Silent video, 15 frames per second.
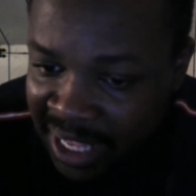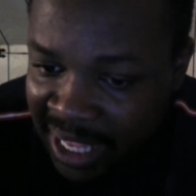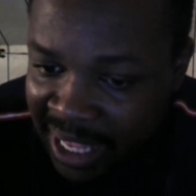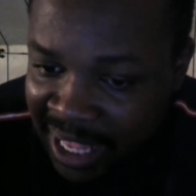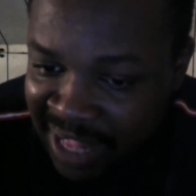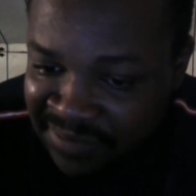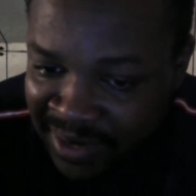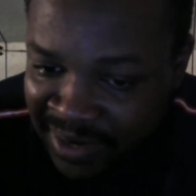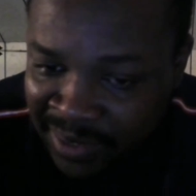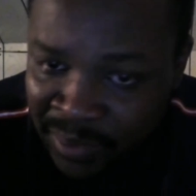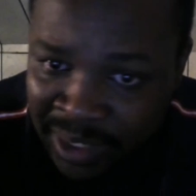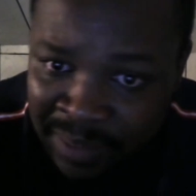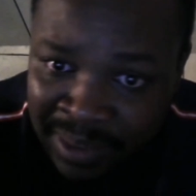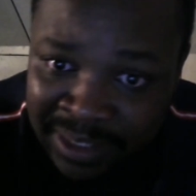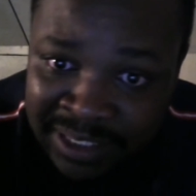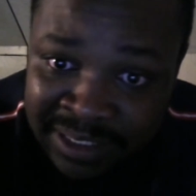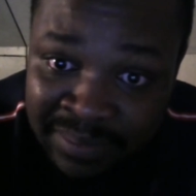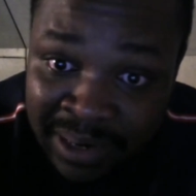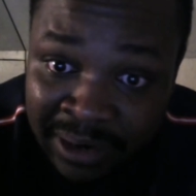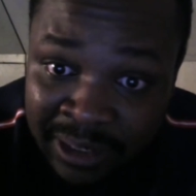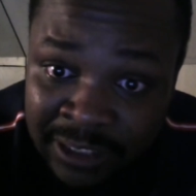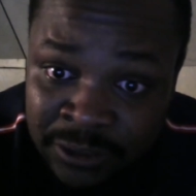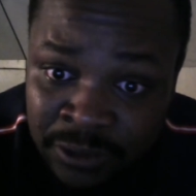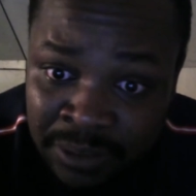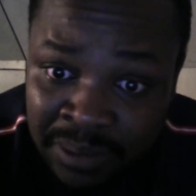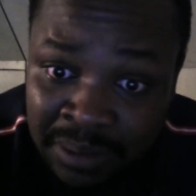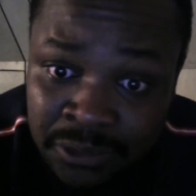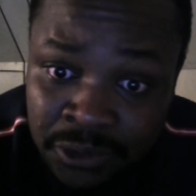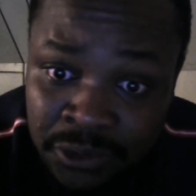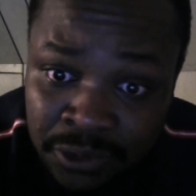and find a way to make this American dream
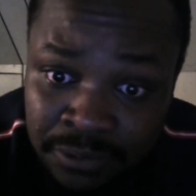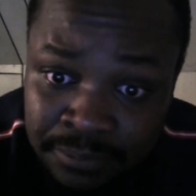come true.